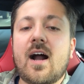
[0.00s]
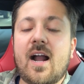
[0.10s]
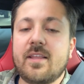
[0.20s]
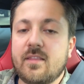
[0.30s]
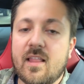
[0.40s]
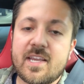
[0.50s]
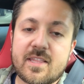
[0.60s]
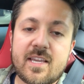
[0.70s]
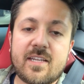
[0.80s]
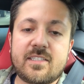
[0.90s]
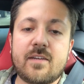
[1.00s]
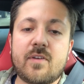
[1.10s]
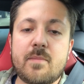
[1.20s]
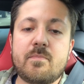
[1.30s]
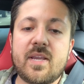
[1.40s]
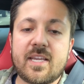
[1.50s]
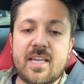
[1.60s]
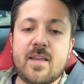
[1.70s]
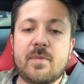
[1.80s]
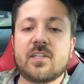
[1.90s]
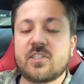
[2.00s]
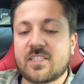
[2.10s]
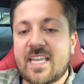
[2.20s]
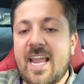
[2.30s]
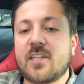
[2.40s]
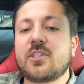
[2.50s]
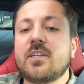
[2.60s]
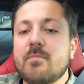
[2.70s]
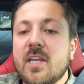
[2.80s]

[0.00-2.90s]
I like the idea of a big image. It's catchy.